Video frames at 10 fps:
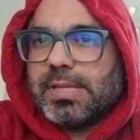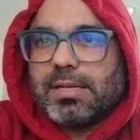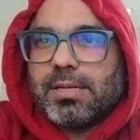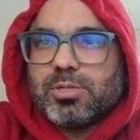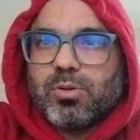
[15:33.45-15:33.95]

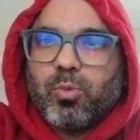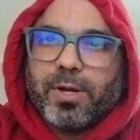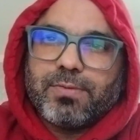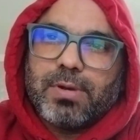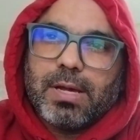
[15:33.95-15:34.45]
then there is no
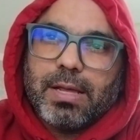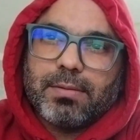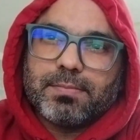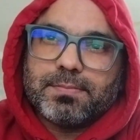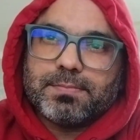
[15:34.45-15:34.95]
point of
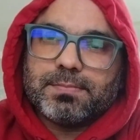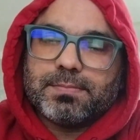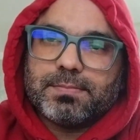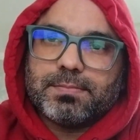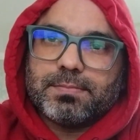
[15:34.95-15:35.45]
learning.
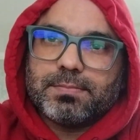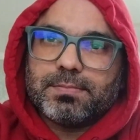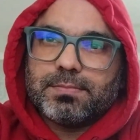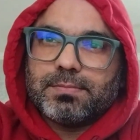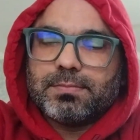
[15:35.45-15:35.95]

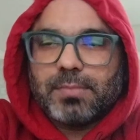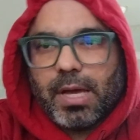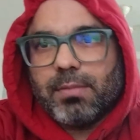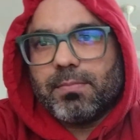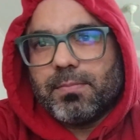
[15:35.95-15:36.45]

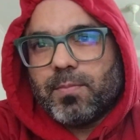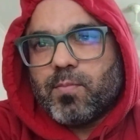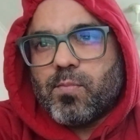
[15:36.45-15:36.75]
Yeah.